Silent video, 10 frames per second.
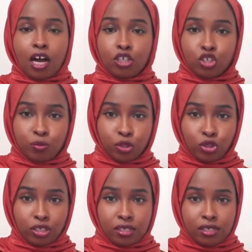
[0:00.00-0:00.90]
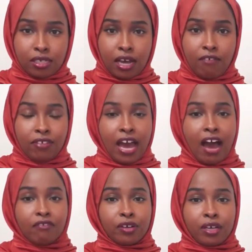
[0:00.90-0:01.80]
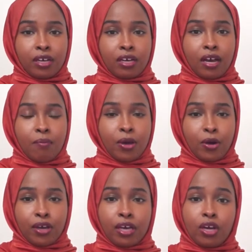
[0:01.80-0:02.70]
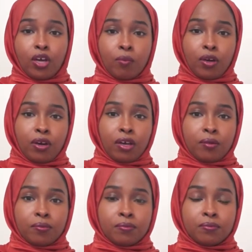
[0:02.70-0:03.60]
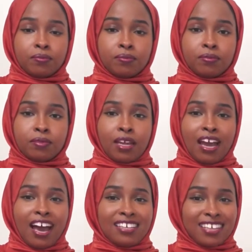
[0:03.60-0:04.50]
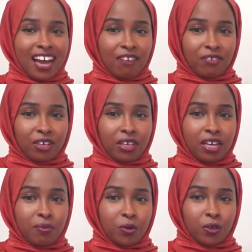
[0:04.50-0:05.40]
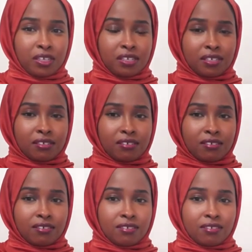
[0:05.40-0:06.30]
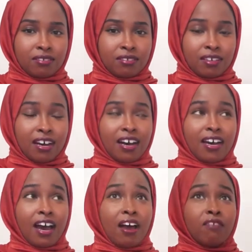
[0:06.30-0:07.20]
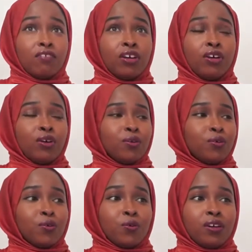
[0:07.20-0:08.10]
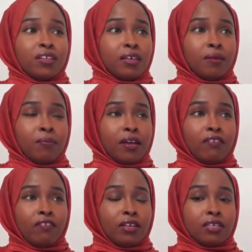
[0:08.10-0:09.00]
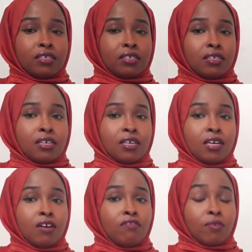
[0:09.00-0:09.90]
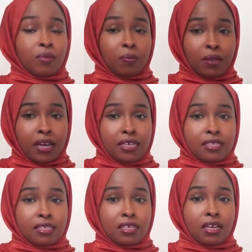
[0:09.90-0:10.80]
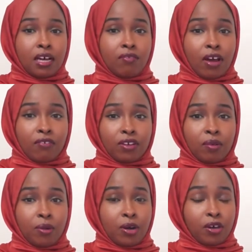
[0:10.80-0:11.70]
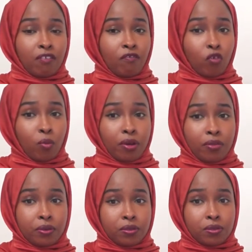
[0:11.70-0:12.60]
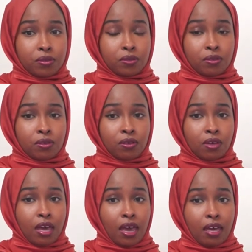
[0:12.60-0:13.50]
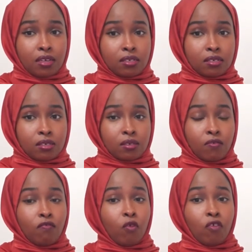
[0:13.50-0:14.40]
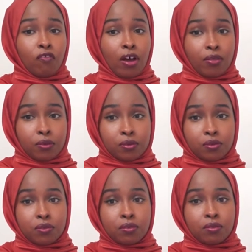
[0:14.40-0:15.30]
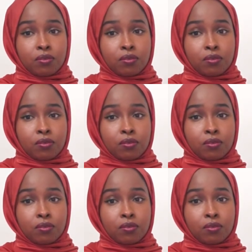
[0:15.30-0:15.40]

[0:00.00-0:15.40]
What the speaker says: contributions of the African American community. As an African immigrant, I have greatly benefited from the plight of African American foremothers and forefathers.